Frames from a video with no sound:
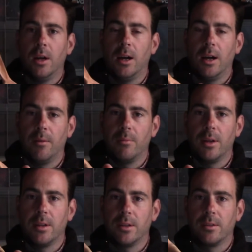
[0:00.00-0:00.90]
and
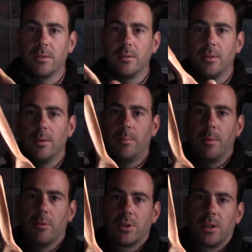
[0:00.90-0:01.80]
a
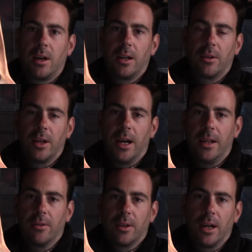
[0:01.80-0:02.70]
bit more styling on the
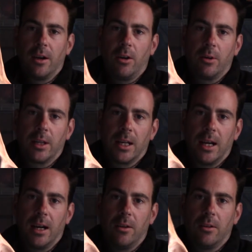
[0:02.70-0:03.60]
handle there, hollowing that
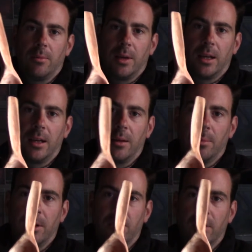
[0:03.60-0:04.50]
out and making a
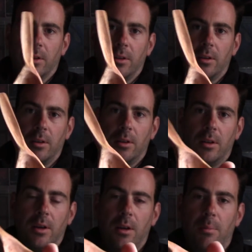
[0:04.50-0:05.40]

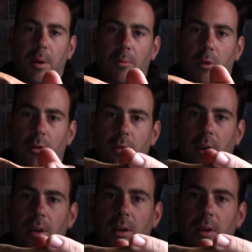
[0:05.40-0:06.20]
bit more of a